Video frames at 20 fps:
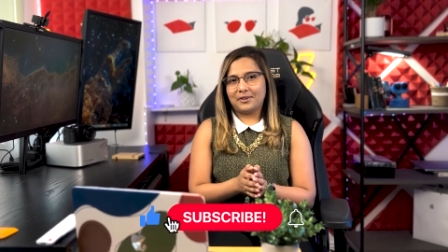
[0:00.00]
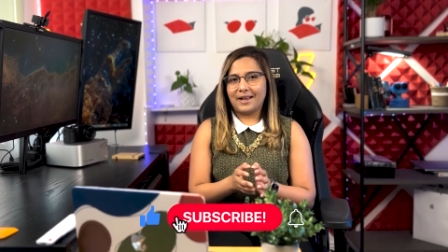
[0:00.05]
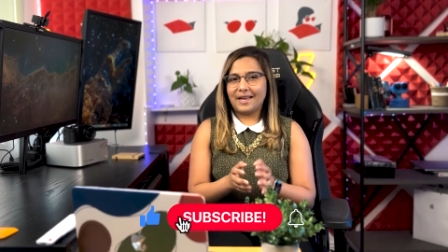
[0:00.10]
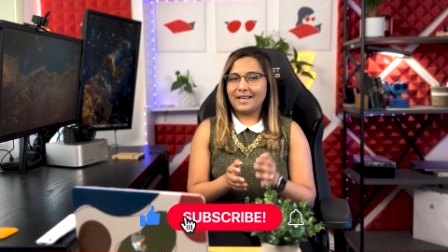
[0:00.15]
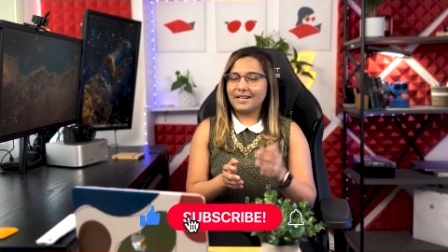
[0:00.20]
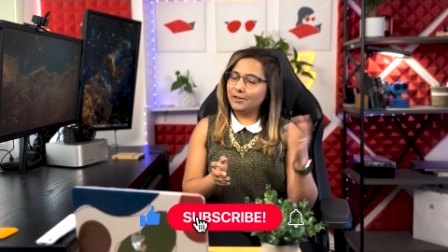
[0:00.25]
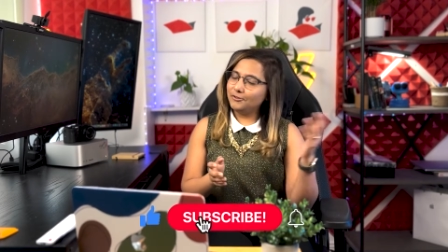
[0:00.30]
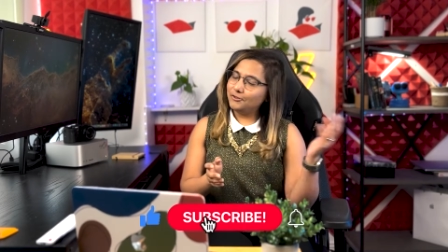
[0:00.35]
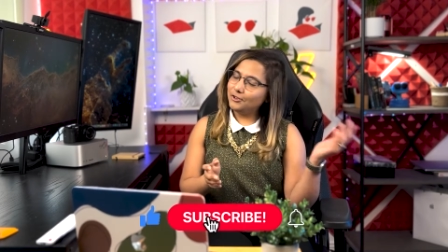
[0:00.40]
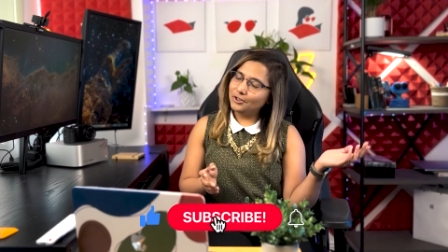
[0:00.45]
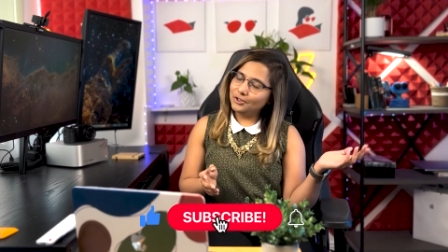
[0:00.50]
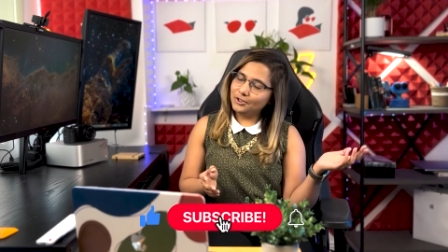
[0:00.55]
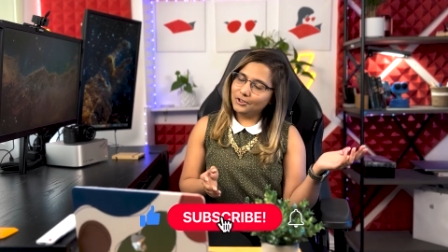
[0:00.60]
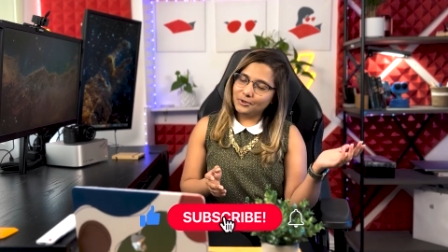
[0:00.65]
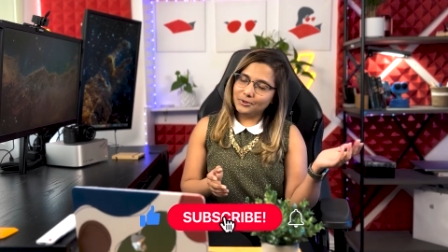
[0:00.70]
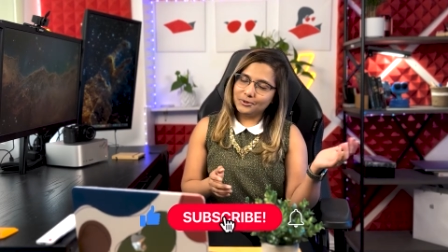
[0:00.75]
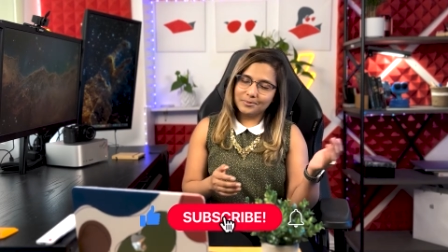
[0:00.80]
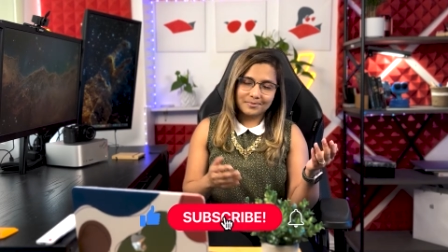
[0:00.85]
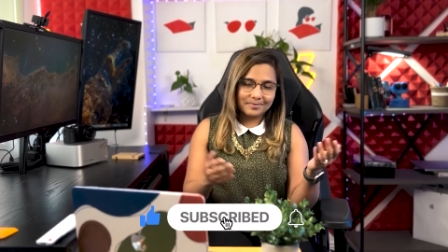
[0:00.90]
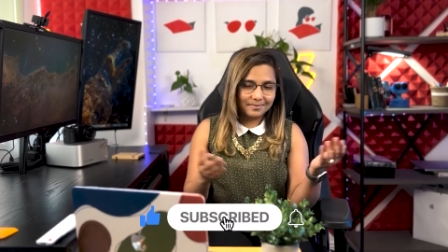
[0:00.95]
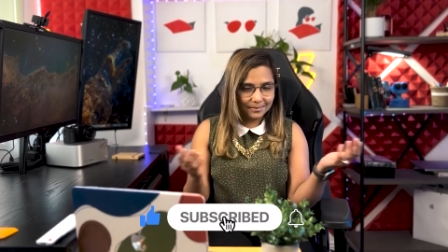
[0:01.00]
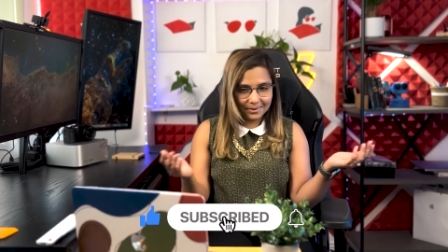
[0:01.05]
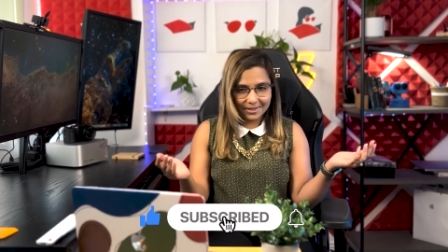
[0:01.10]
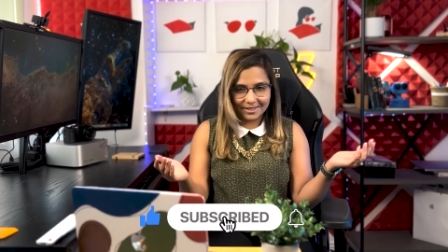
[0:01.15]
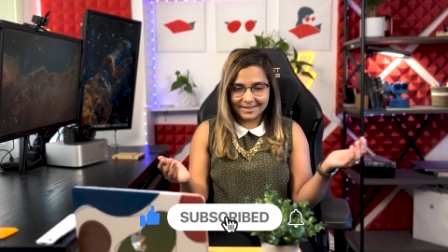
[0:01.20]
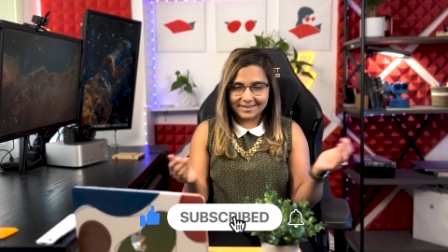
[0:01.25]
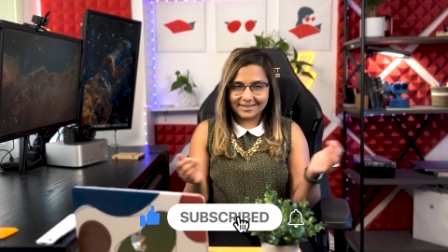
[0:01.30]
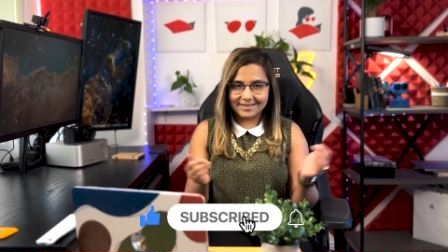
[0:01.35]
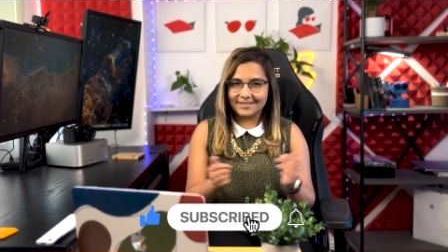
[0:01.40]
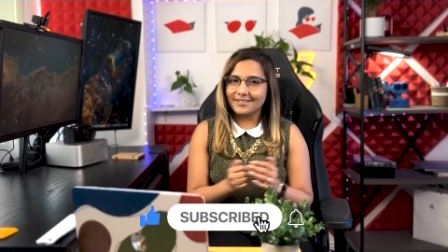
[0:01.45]
And if you're new,
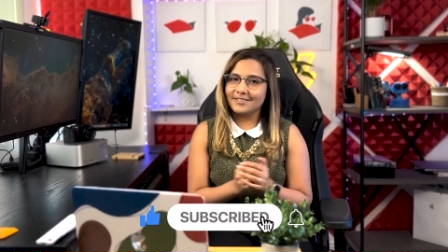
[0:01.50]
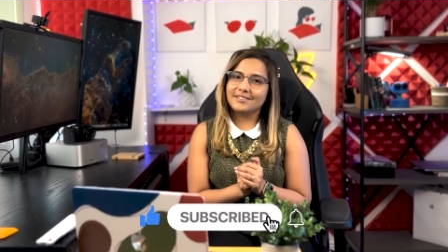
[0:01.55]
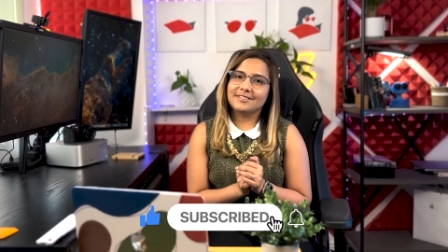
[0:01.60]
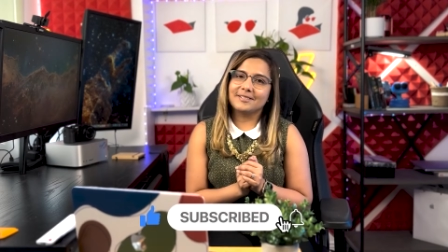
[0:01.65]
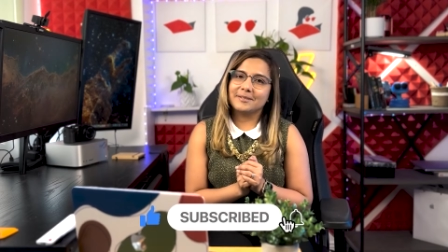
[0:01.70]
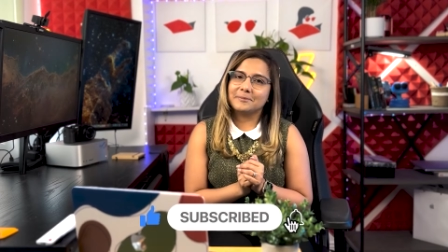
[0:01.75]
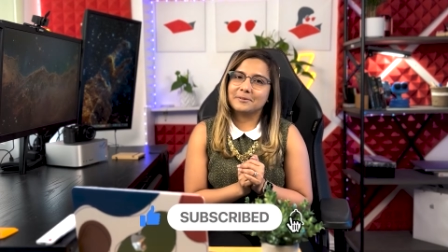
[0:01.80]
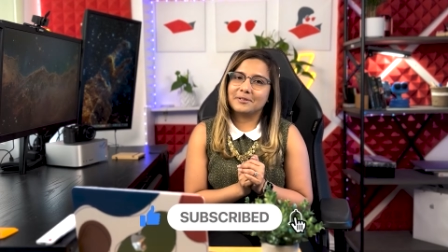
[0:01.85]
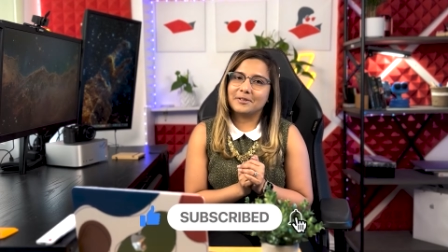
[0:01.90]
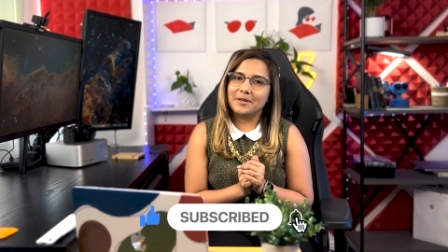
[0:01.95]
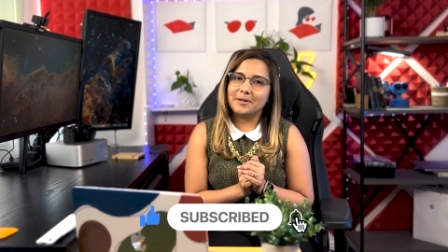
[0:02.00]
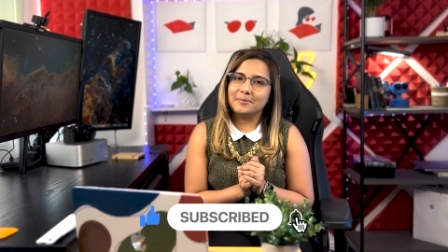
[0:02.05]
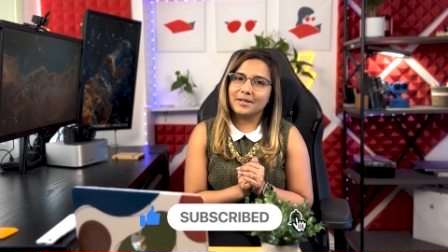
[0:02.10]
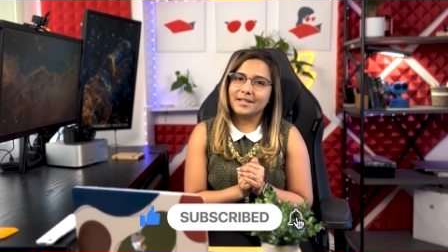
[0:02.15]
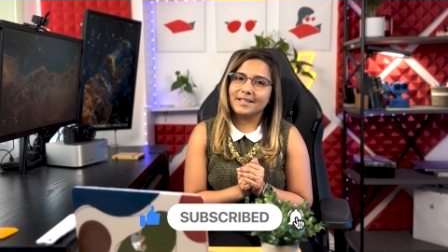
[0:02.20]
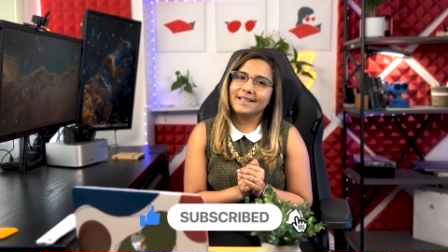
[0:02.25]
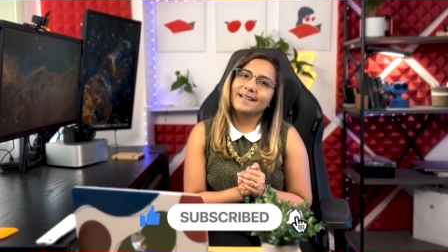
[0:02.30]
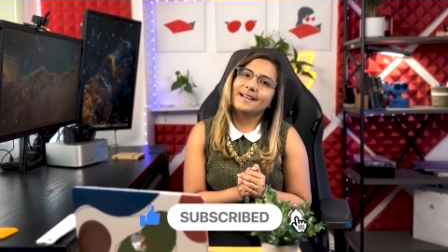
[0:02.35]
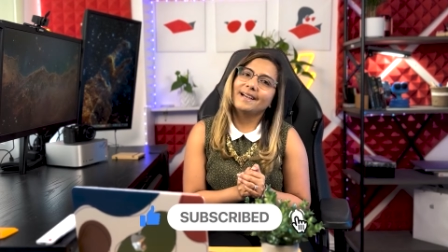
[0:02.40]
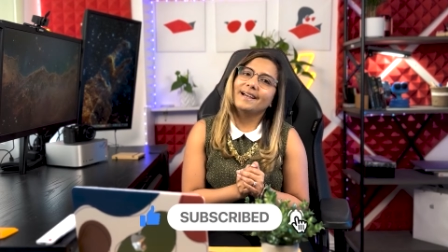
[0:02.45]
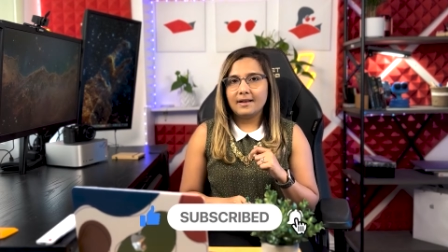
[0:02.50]
please consider subscribing.